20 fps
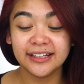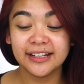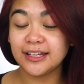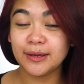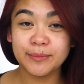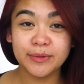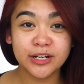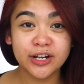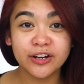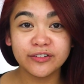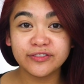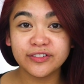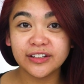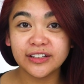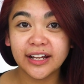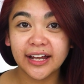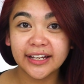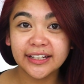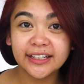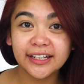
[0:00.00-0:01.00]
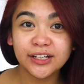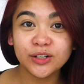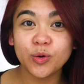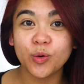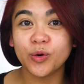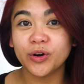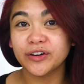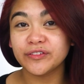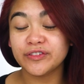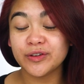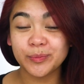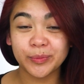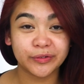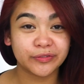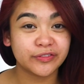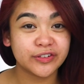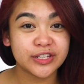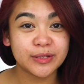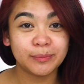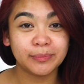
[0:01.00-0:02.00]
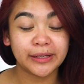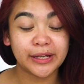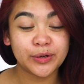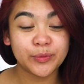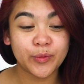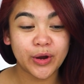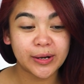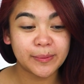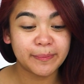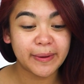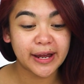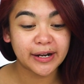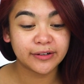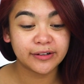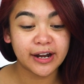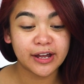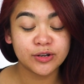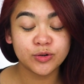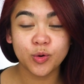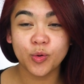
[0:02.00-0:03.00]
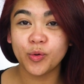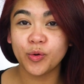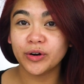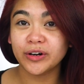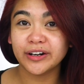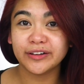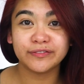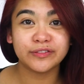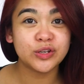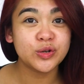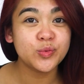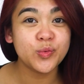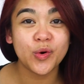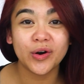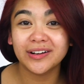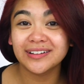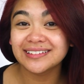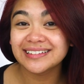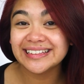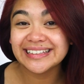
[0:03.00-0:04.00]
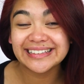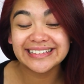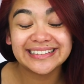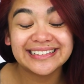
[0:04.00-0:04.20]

Let me know if you like it, or if you prefer the plain white background, or if you want